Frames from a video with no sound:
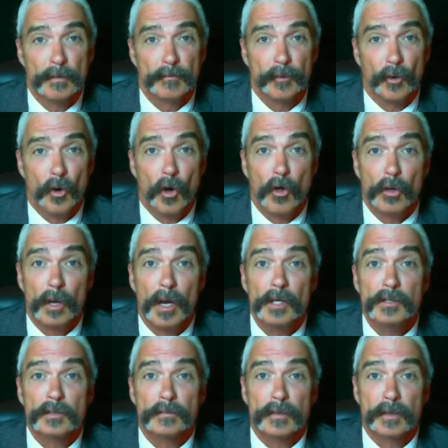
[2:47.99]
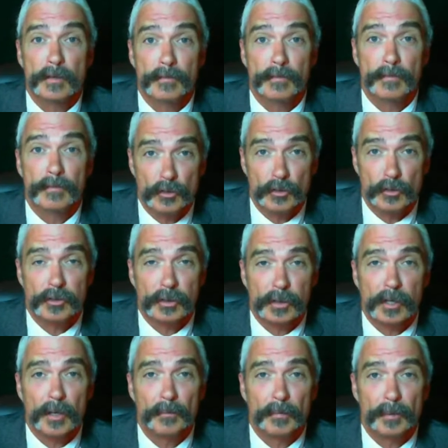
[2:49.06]
for all kinds of individuals and
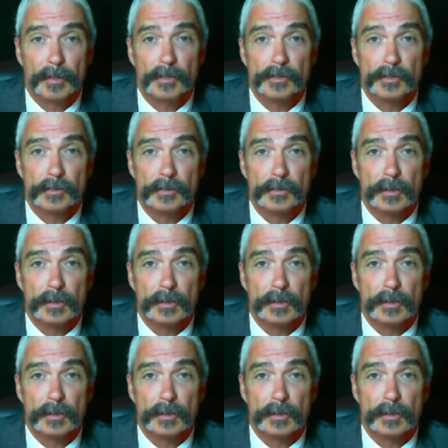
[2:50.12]
companies